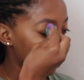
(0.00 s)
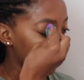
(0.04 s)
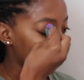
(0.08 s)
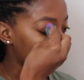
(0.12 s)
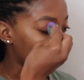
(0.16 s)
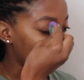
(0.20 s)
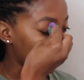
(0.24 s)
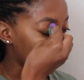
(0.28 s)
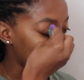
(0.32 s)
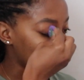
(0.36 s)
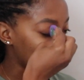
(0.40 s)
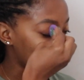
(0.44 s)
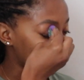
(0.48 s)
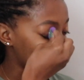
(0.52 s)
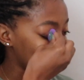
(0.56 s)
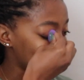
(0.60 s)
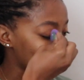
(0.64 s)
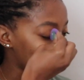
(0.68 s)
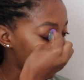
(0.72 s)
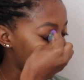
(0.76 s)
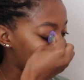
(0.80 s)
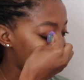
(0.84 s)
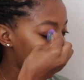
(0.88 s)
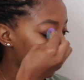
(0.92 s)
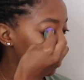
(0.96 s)
And
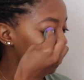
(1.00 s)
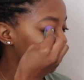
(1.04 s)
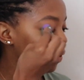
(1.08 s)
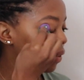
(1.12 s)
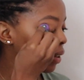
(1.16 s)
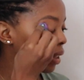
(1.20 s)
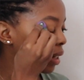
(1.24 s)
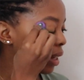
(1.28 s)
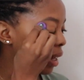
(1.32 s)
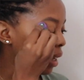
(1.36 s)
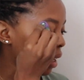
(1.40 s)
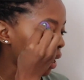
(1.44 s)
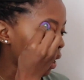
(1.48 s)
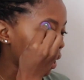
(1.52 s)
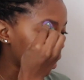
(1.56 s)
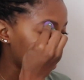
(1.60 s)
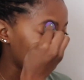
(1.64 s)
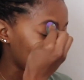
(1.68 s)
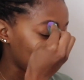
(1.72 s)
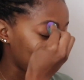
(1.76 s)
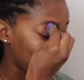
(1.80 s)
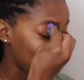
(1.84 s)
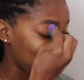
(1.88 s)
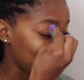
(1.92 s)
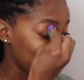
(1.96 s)
I feel like I
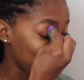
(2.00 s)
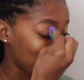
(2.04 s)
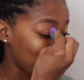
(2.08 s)
am